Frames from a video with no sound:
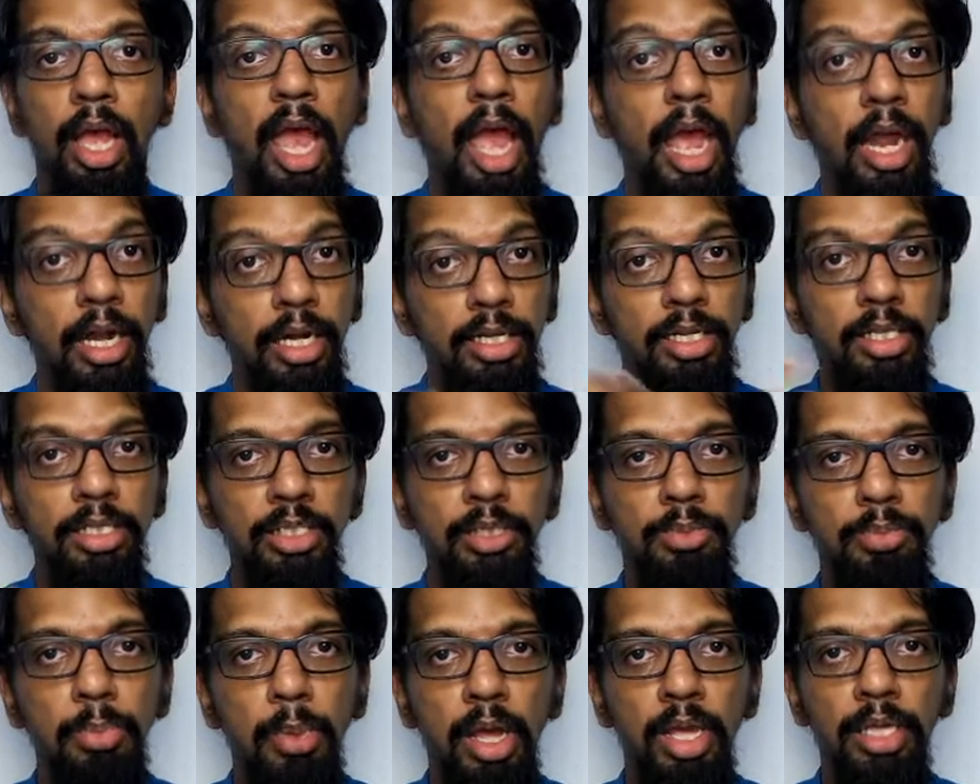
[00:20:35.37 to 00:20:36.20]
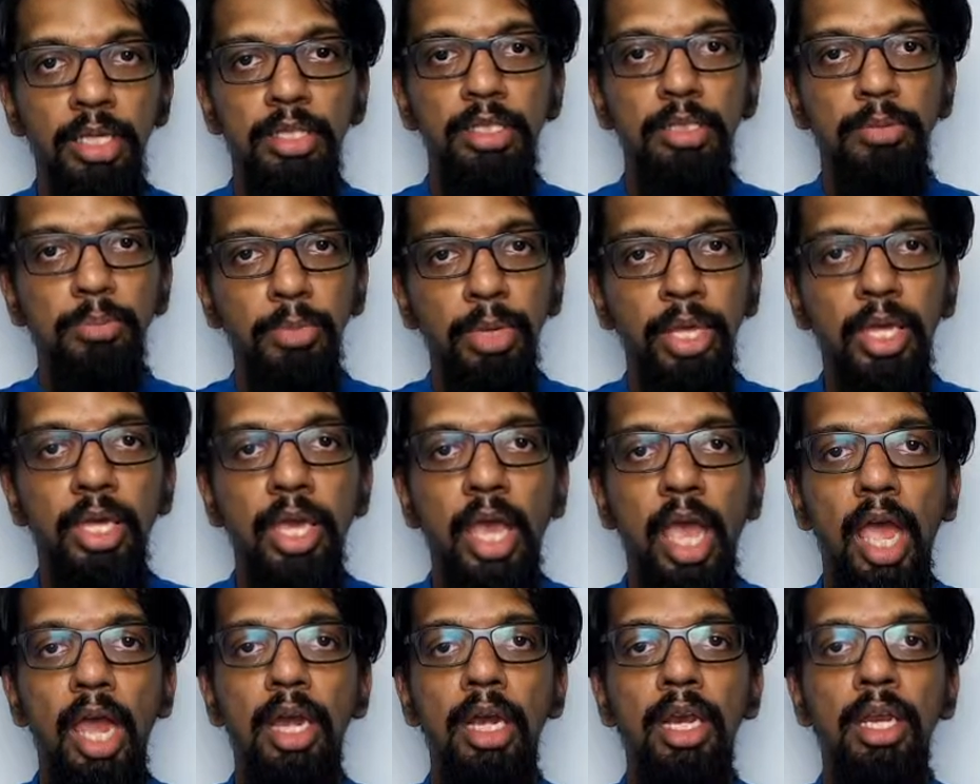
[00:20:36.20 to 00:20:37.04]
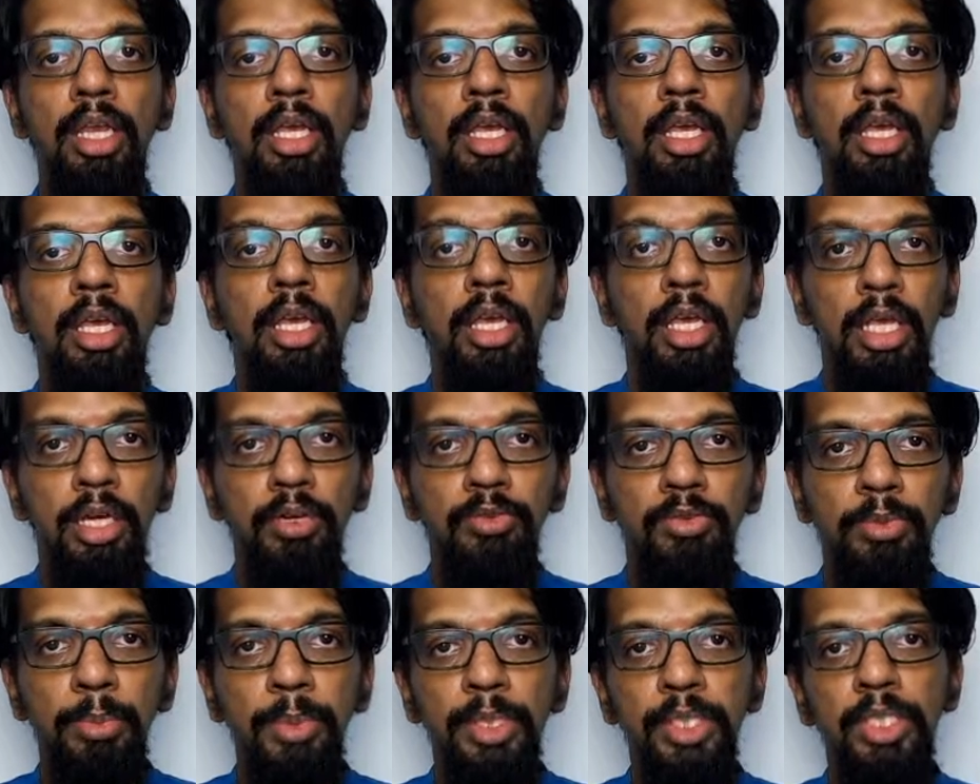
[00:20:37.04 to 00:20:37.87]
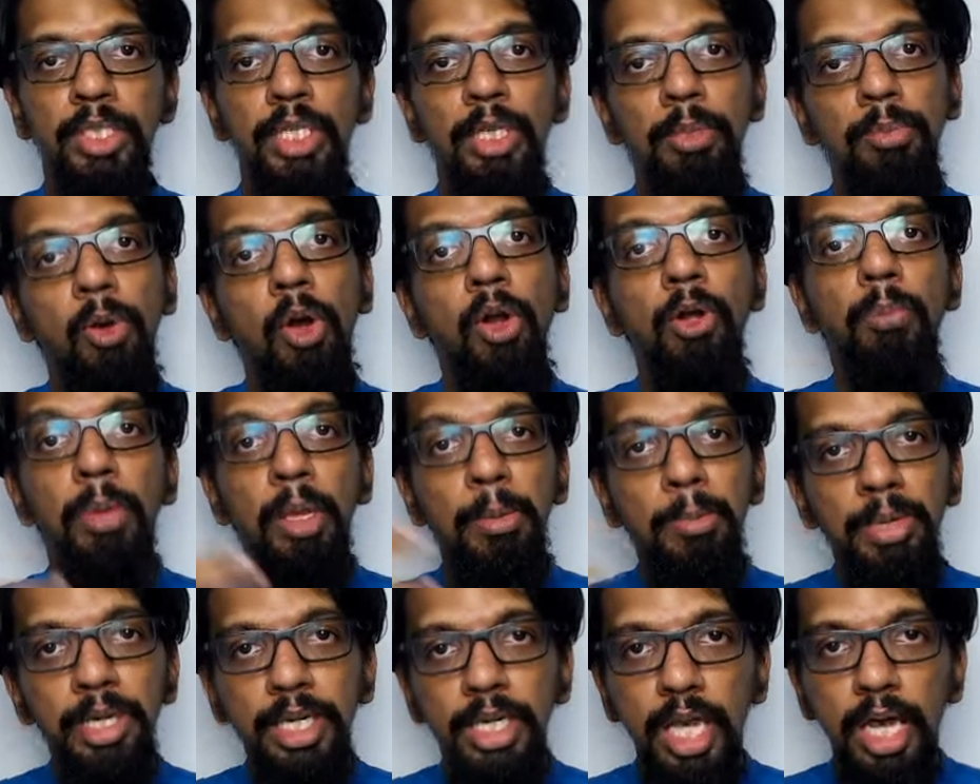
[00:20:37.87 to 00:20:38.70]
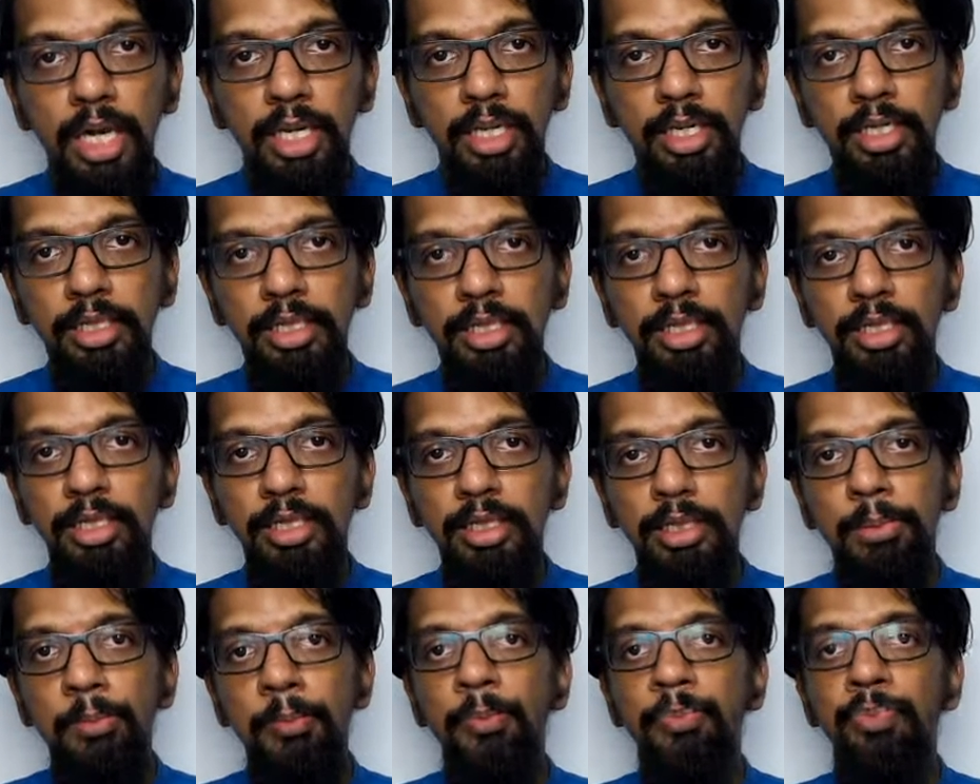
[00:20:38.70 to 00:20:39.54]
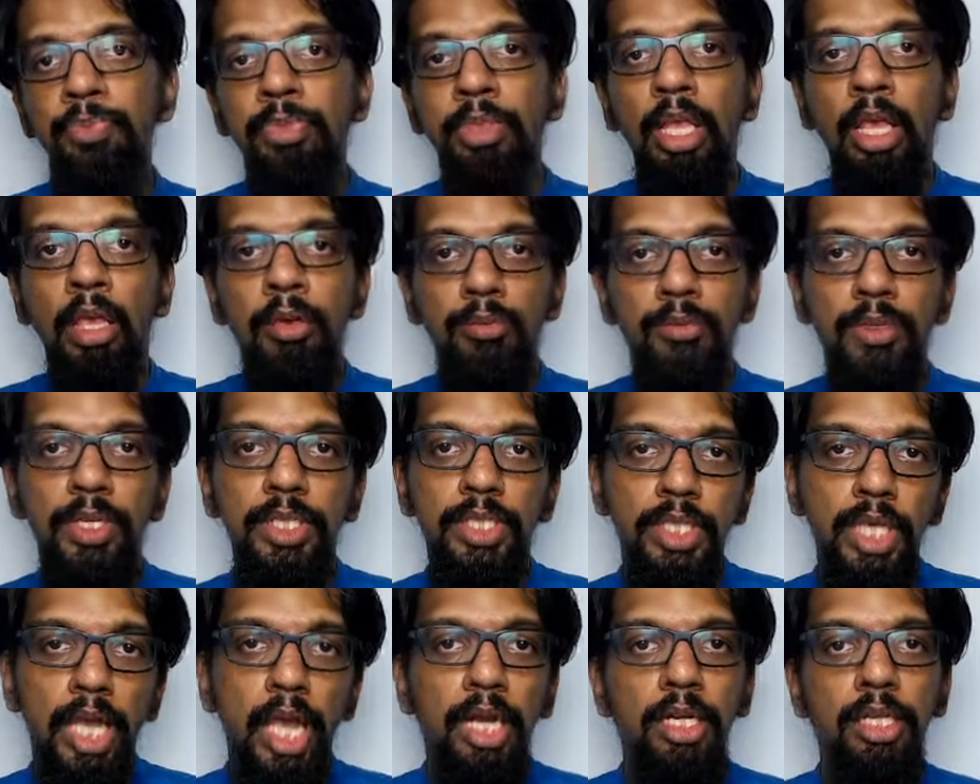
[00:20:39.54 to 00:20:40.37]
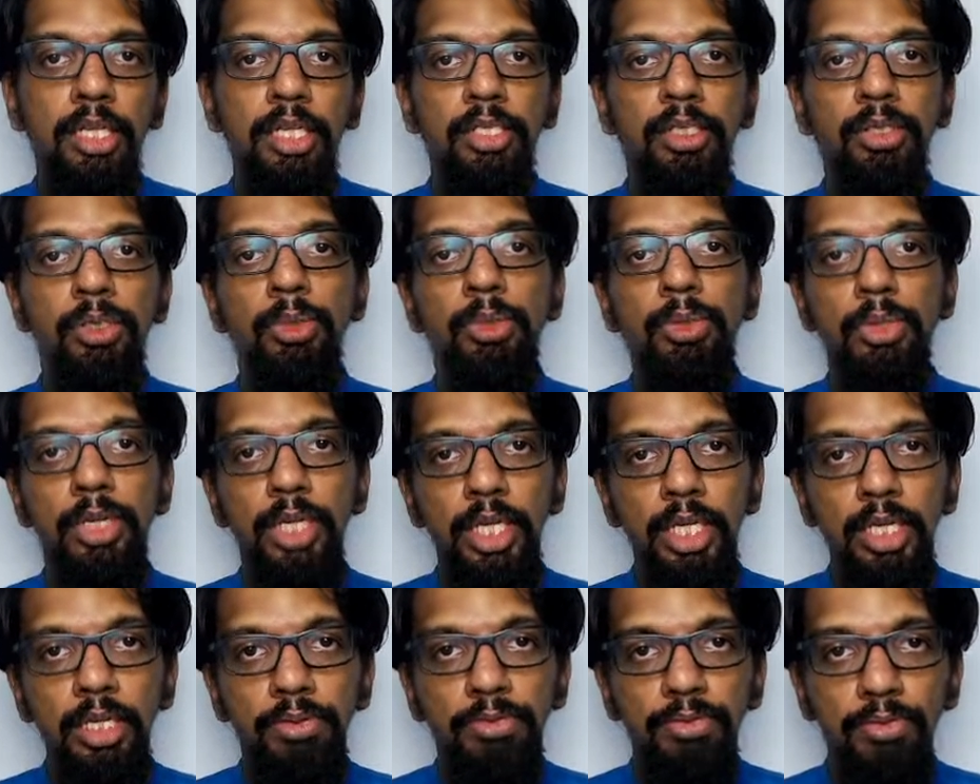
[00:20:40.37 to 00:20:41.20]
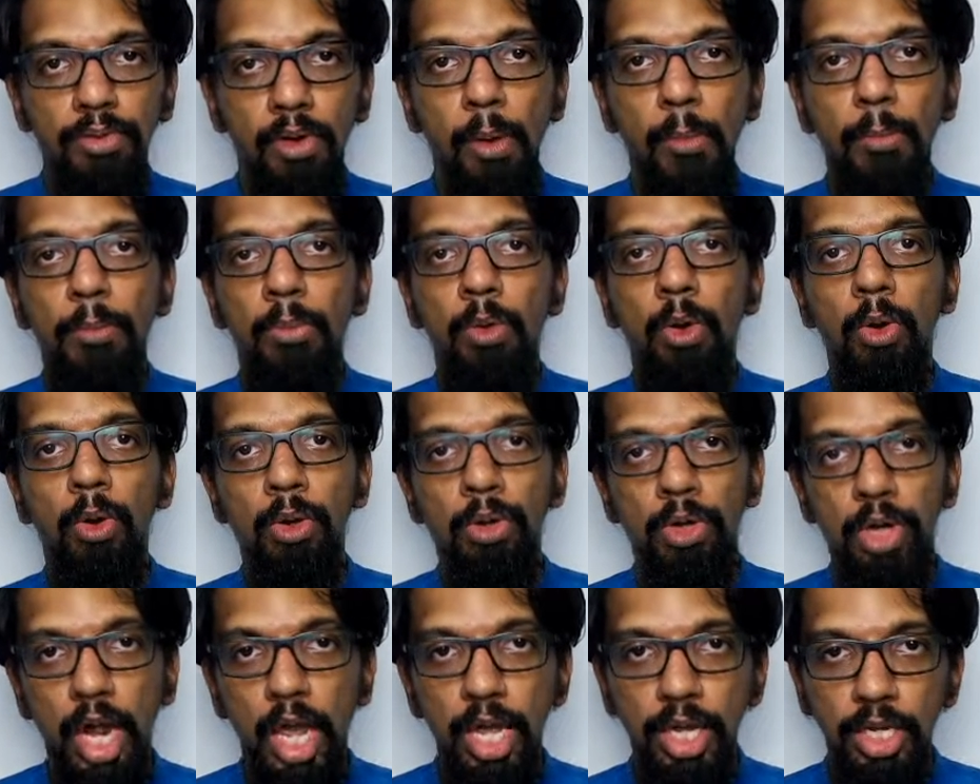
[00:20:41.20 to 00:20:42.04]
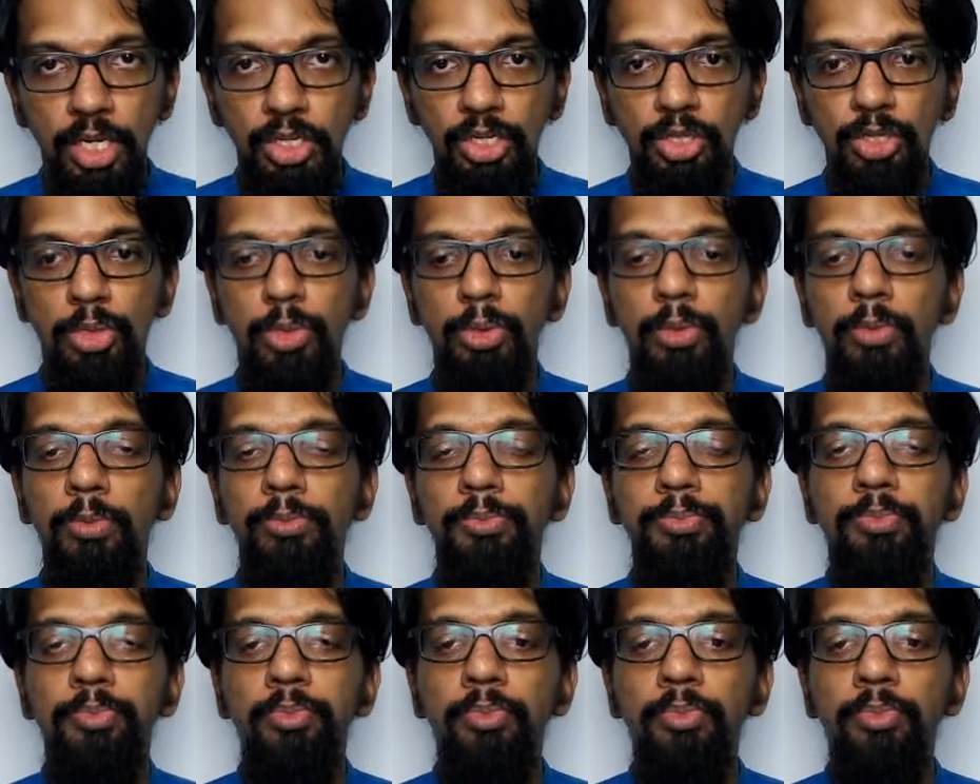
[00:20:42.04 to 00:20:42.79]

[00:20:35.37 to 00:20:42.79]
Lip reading: Address bus may carry information about memory addresses, which address to read from or write to.